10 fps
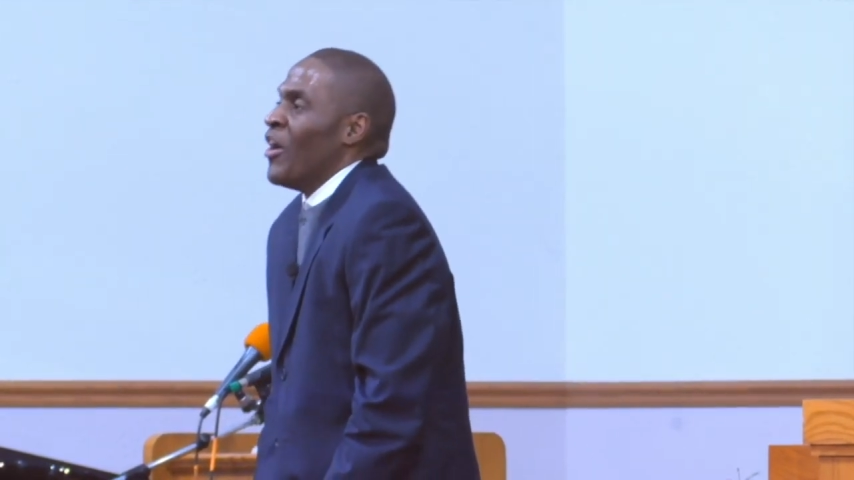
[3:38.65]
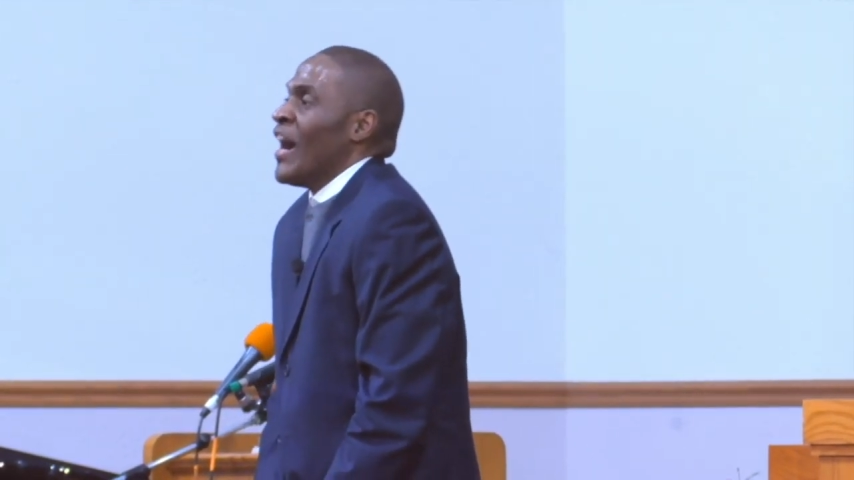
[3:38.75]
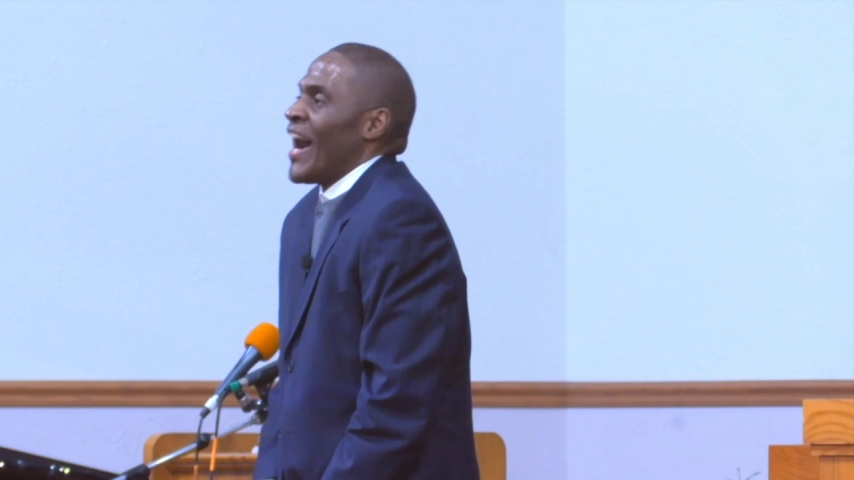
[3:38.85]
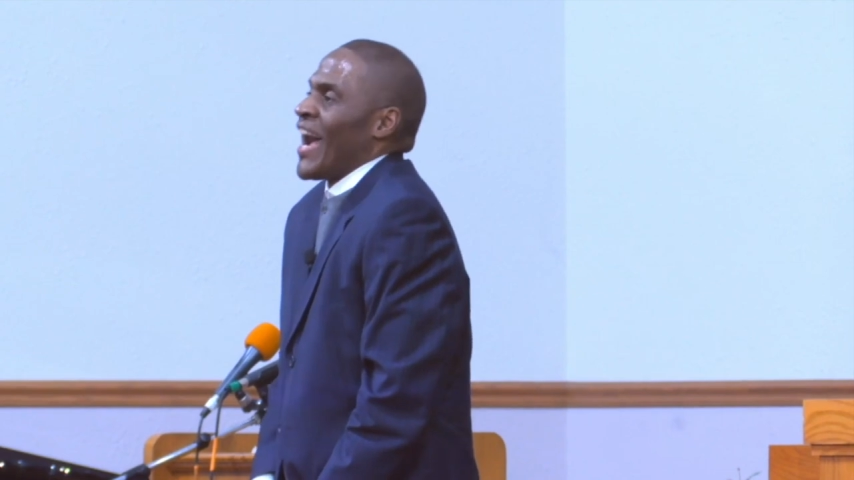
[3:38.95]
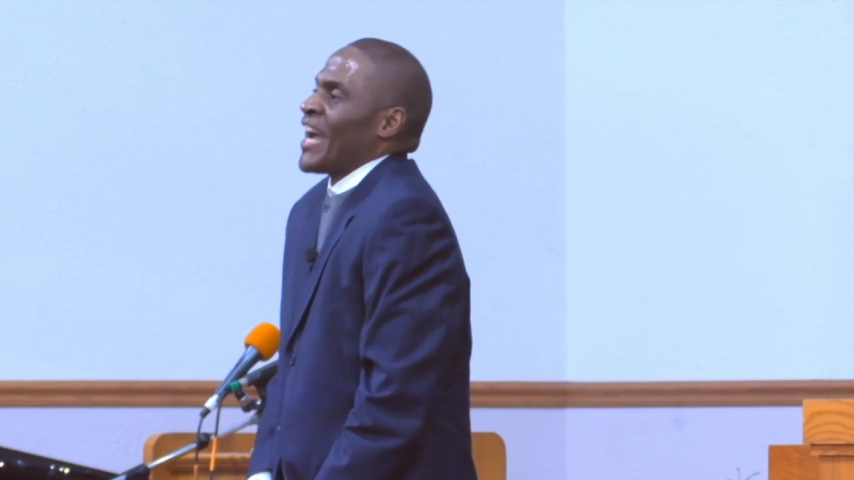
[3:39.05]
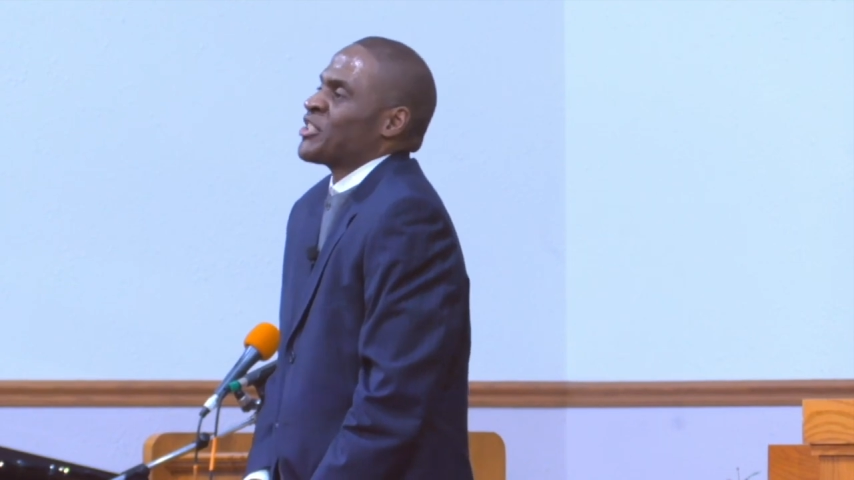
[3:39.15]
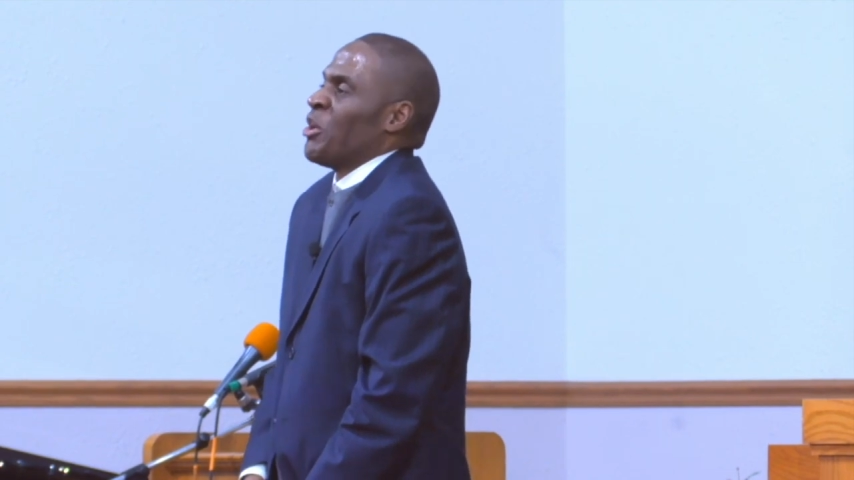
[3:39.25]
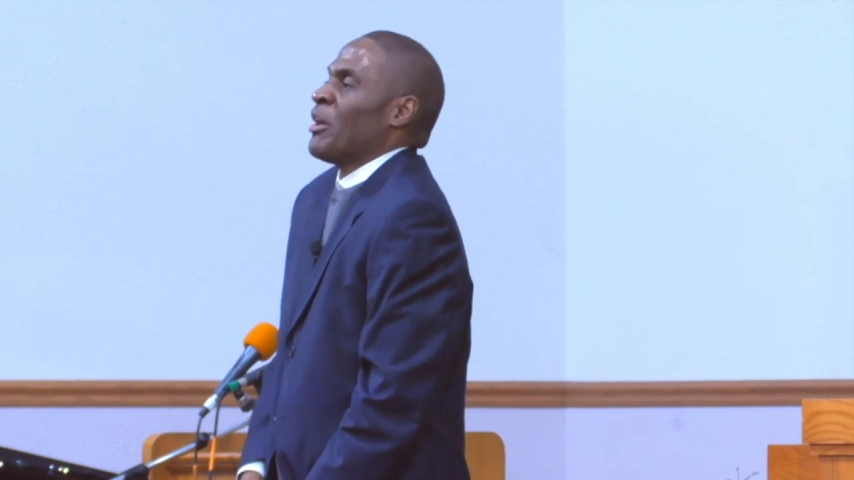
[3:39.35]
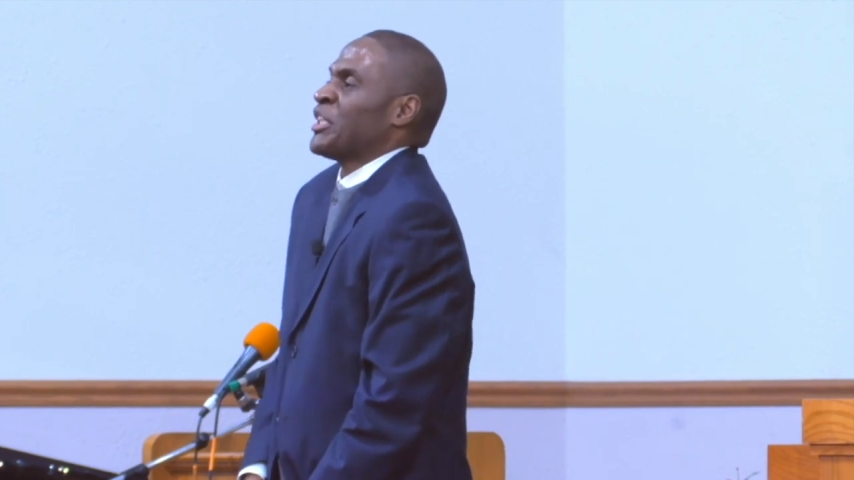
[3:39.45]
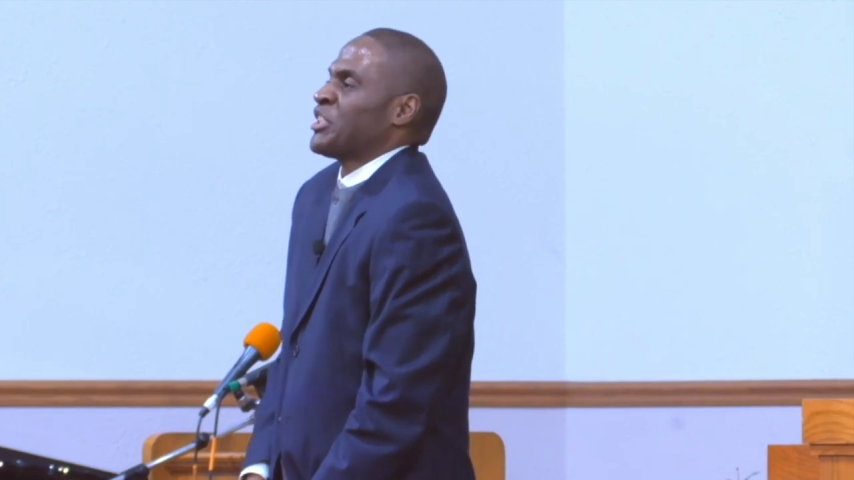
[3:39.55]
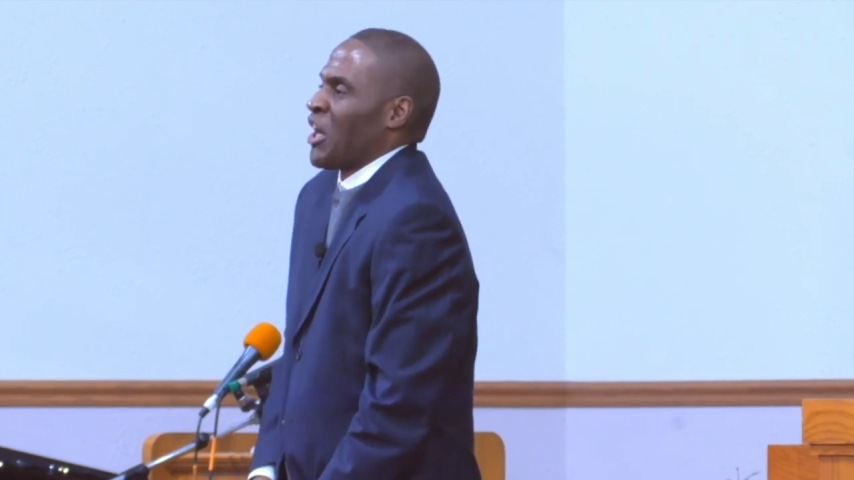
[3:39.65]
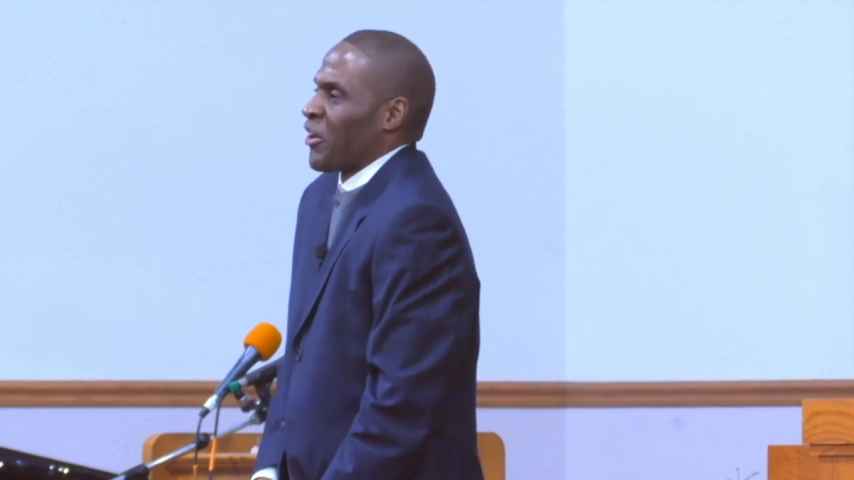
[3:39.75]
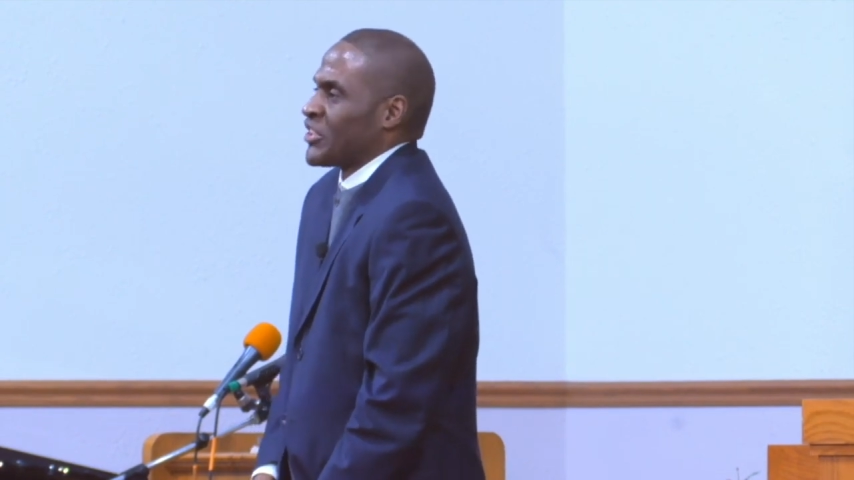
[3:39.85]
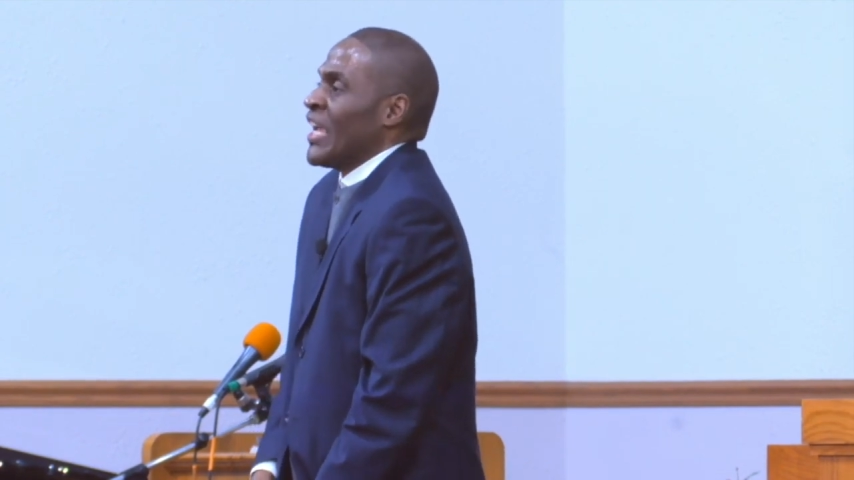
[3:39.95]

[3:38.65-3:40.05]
I, I joined church